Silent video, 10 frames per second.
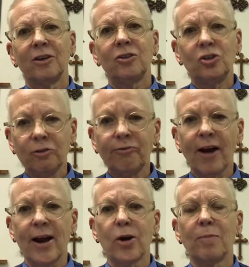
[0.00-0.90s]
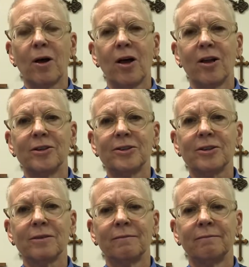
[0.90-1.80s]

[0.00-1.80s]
2 fireballs,